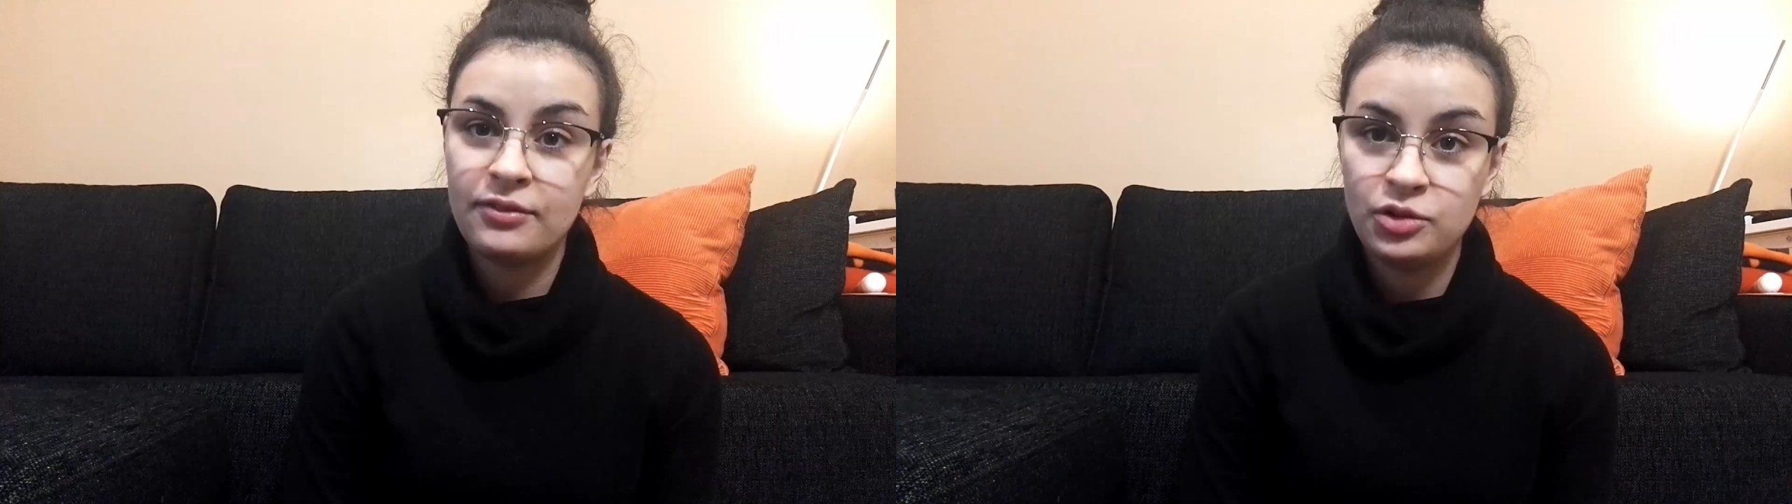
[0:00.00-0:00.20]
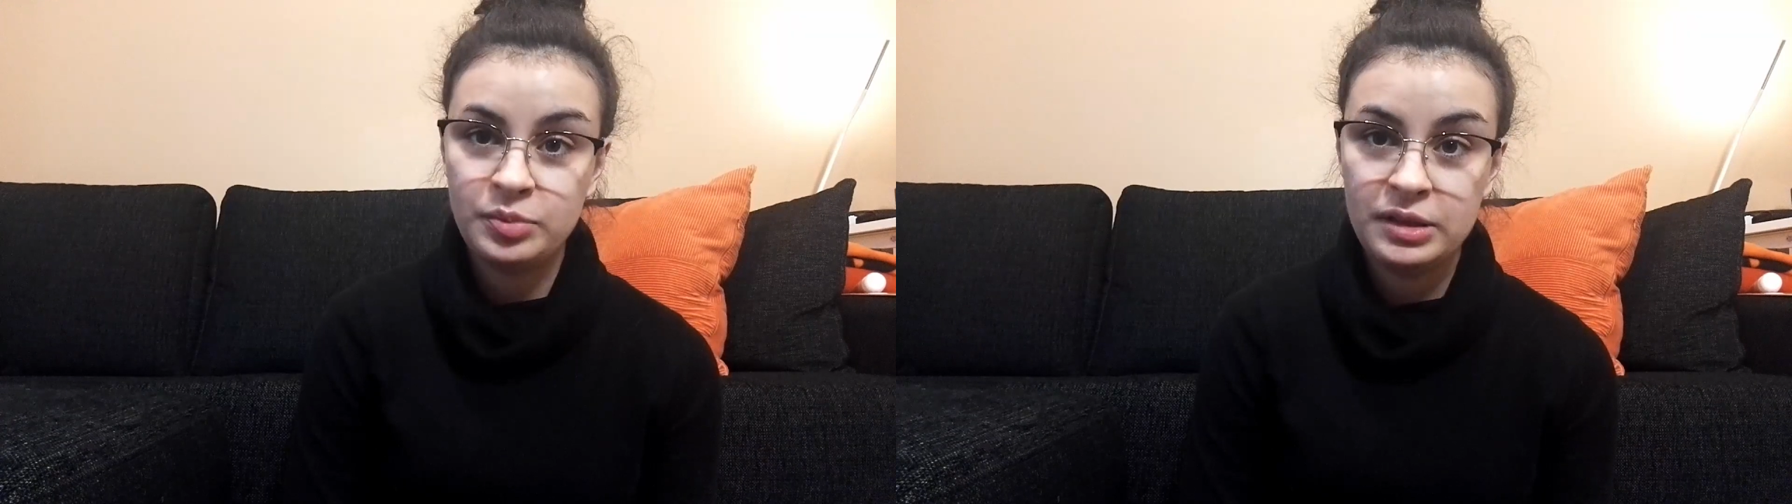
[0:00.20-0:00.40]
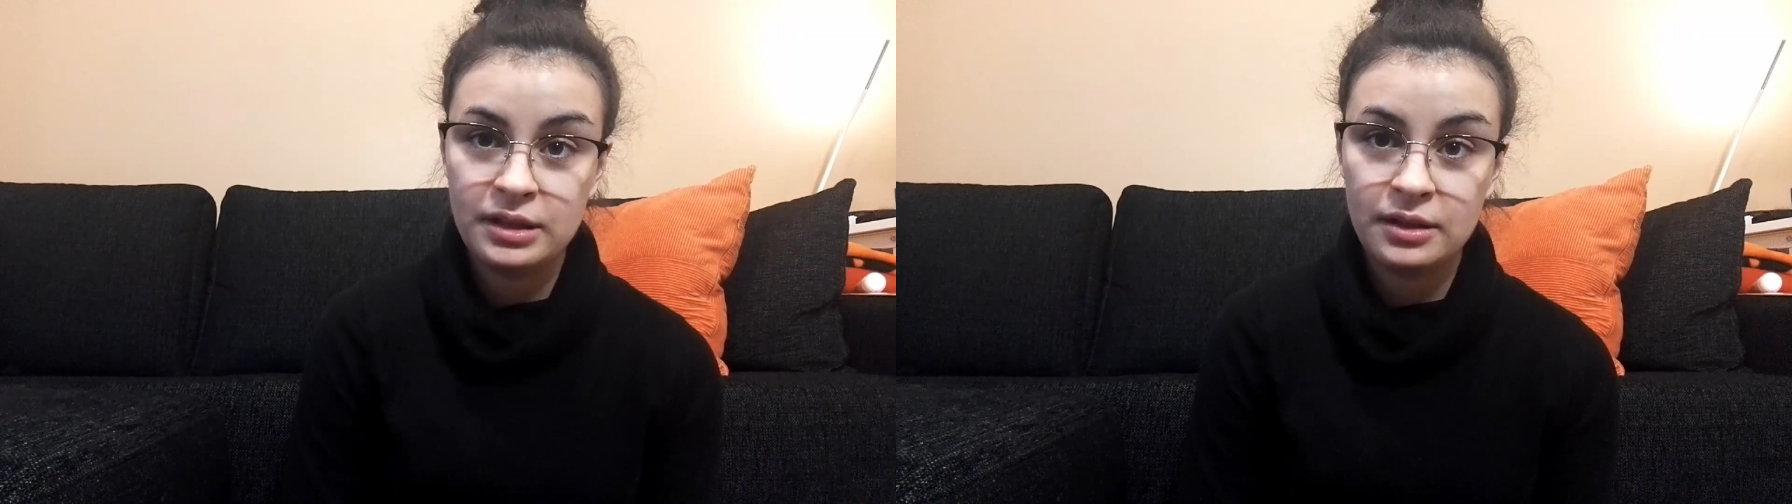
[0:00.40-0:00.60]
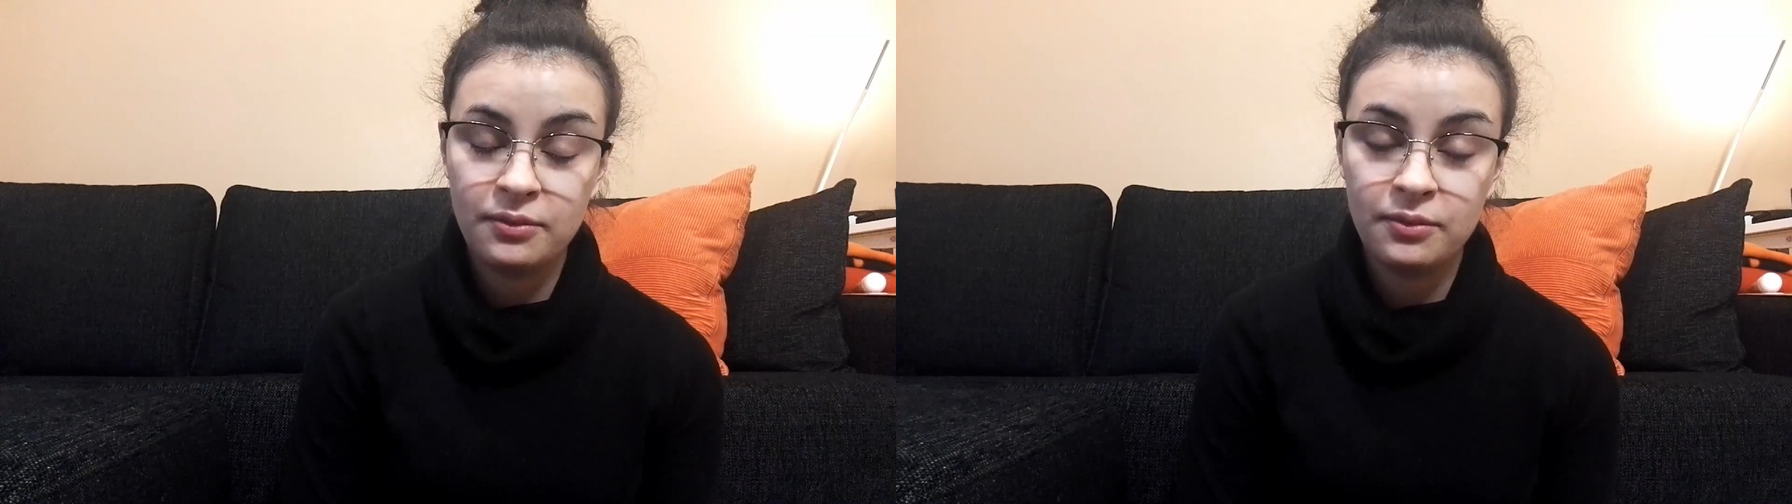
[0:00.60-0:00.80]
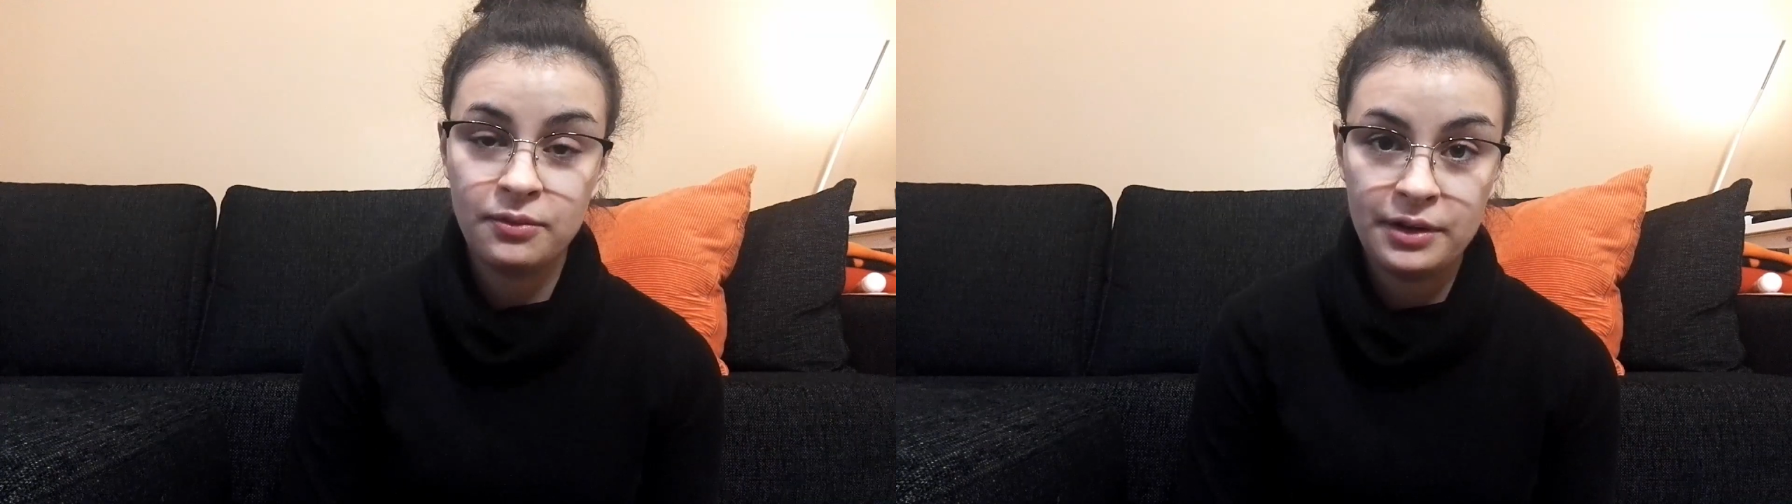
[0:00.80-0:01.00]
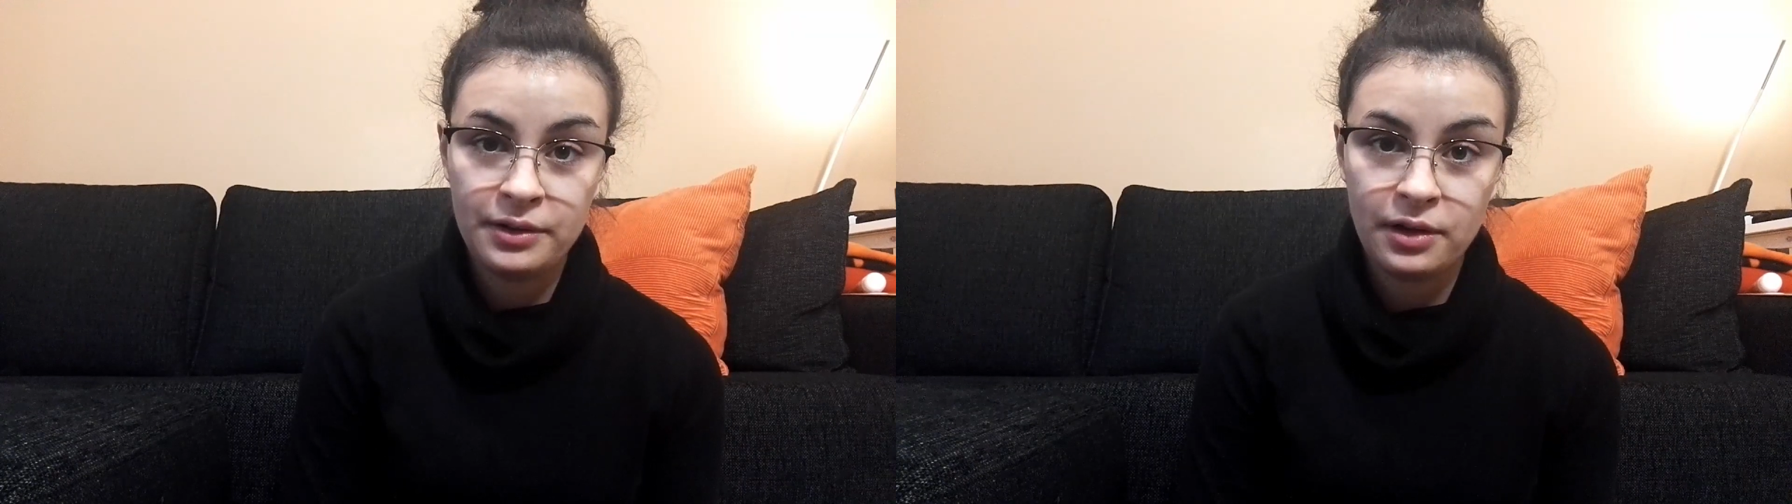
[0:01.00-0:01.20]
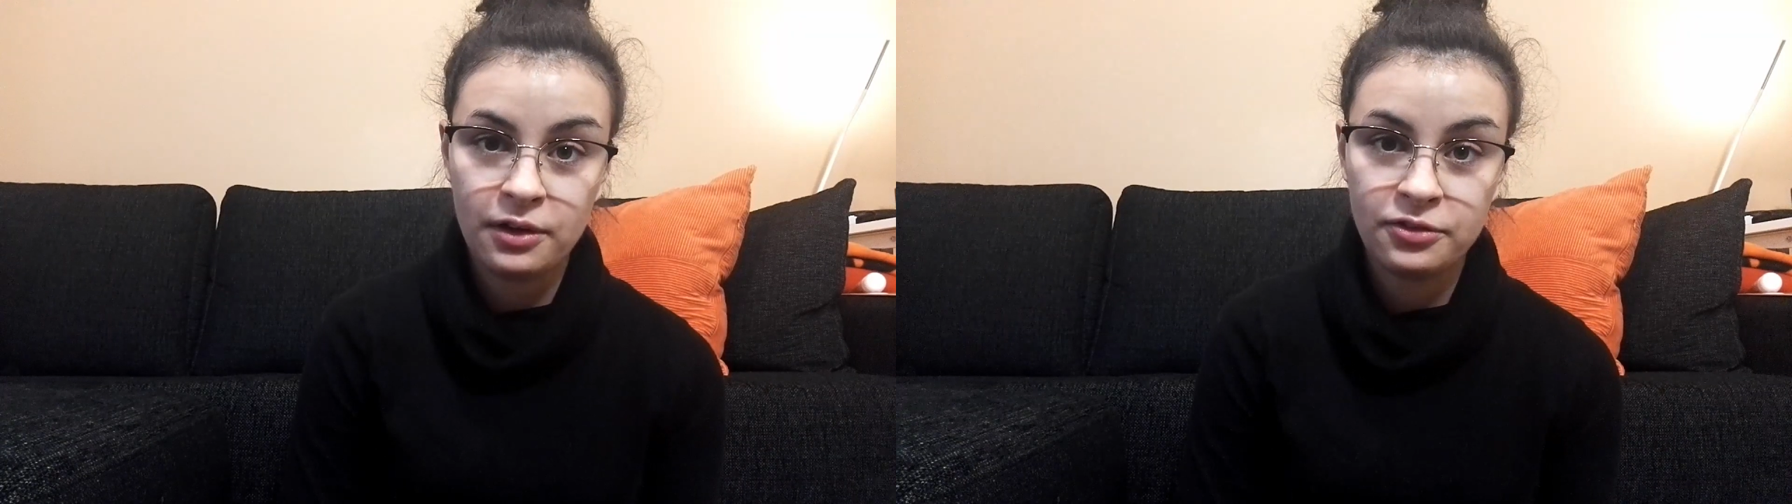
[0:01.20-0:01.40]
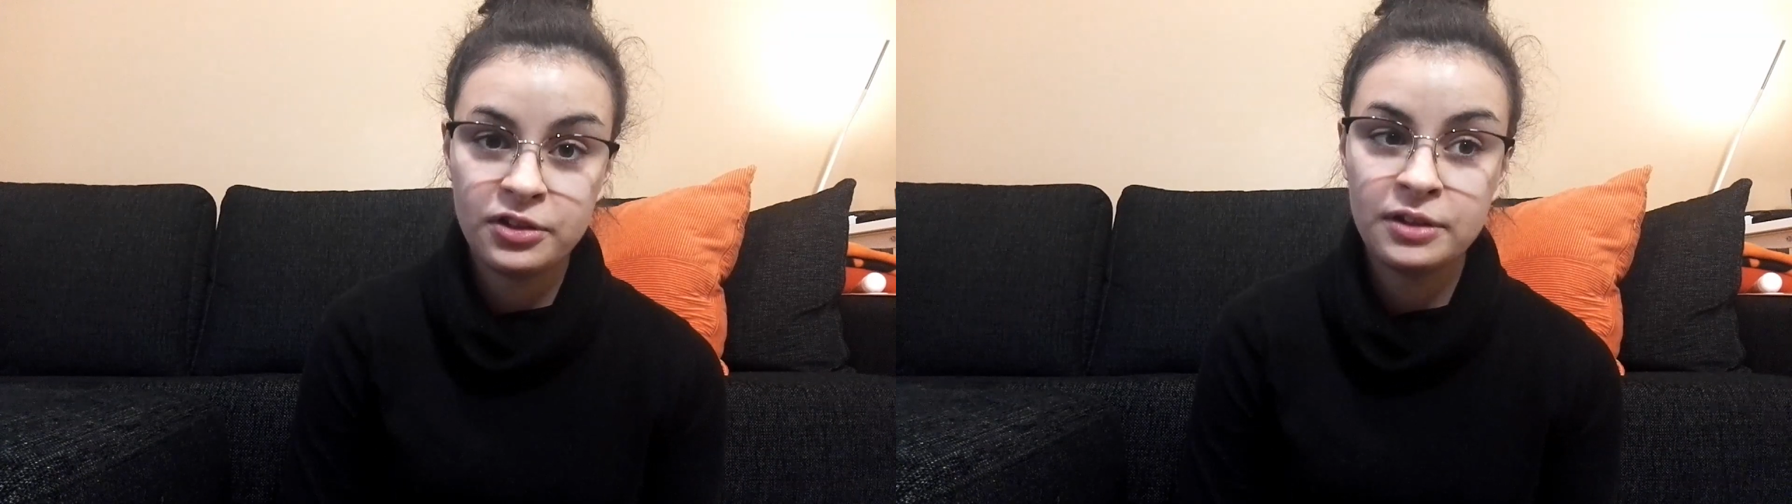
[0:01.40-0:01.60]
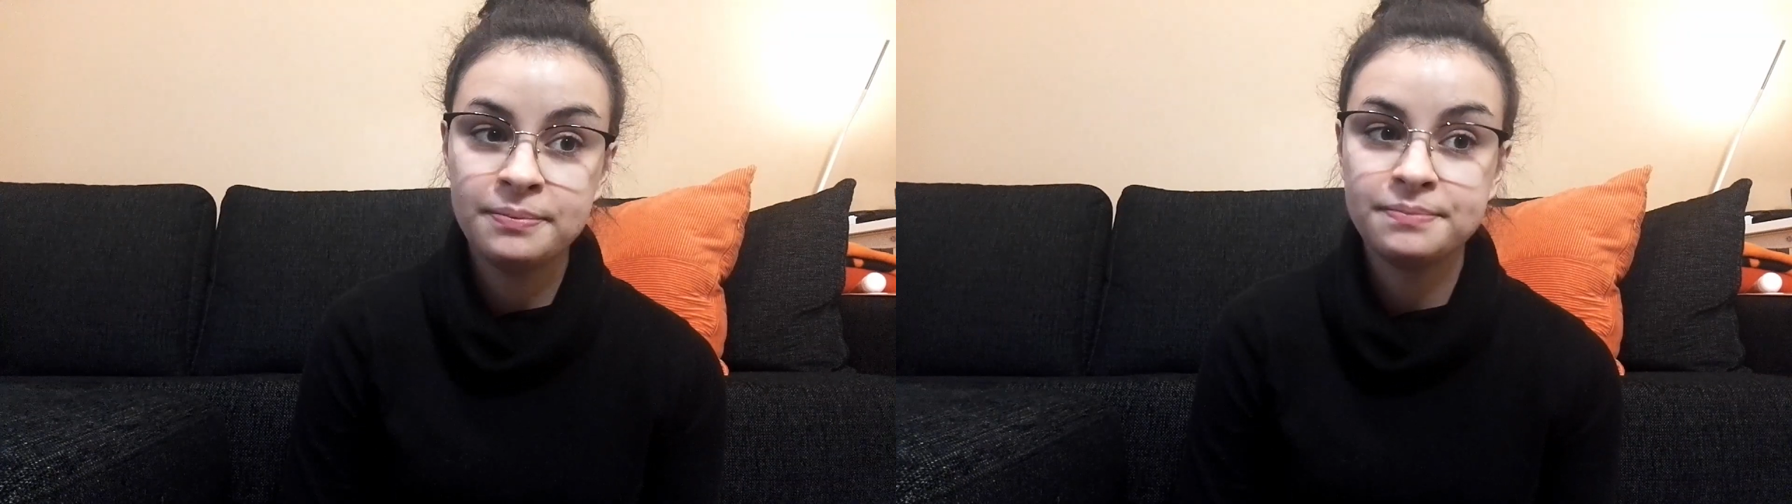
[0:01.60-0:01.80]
to pee very often